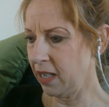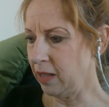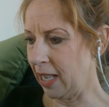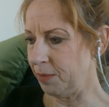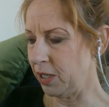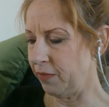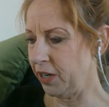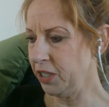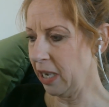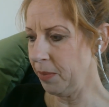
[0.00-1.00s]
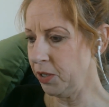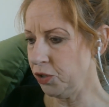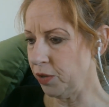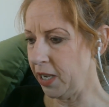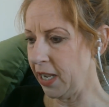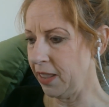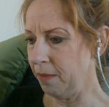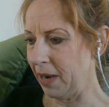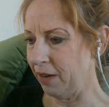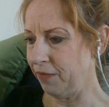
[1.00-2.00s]
climbed to the very top of the tree, and the
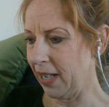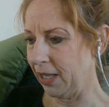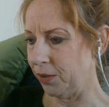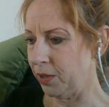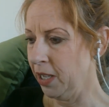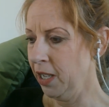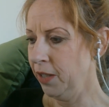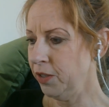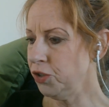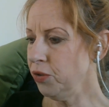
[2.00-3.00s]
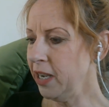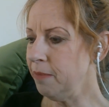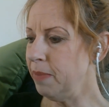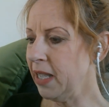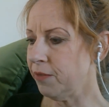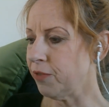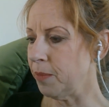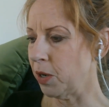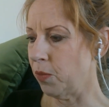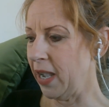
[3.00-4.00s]
bear followed. The tree bent from
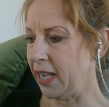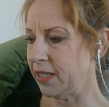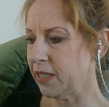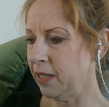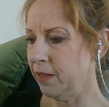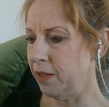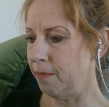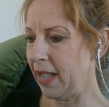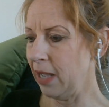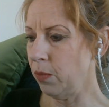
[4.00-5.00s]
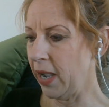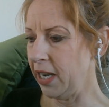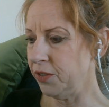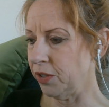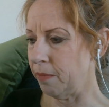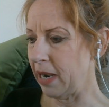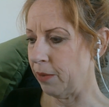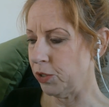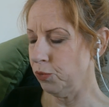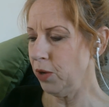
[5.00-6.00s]
their weight. The man waited till the bear
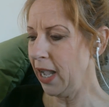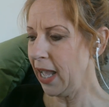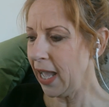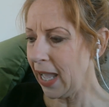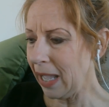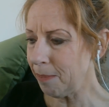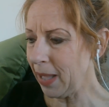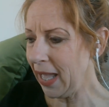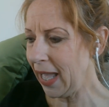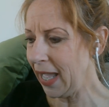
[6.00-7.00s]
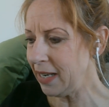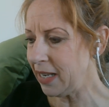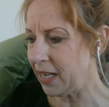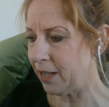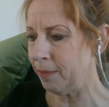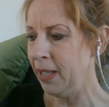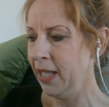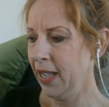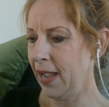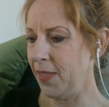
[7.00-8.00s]
was right behind him
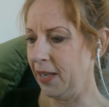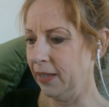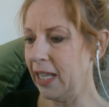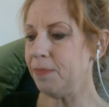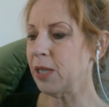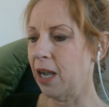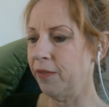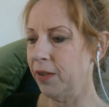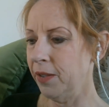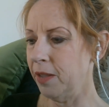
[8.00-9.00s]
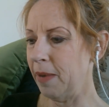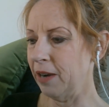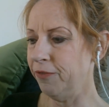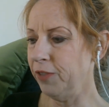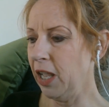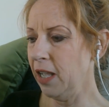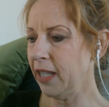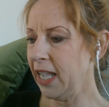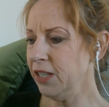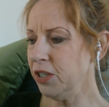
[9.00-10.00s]
and then leaped off. The bear flung
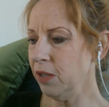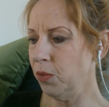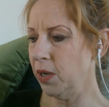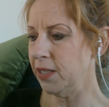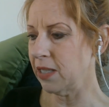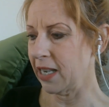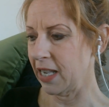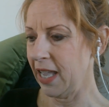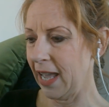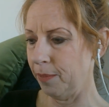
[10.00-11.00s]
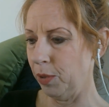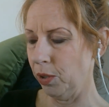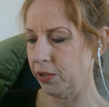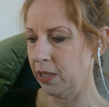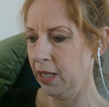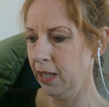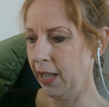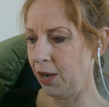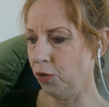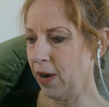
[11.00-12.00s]
into the woods like a catapult
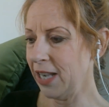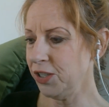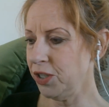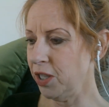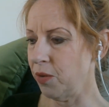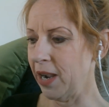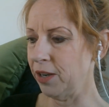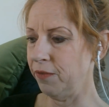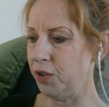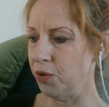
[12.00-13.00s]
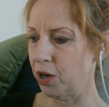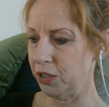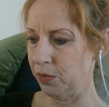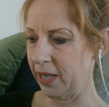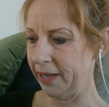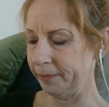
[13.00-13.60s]
and crashed to the ground a few yards away.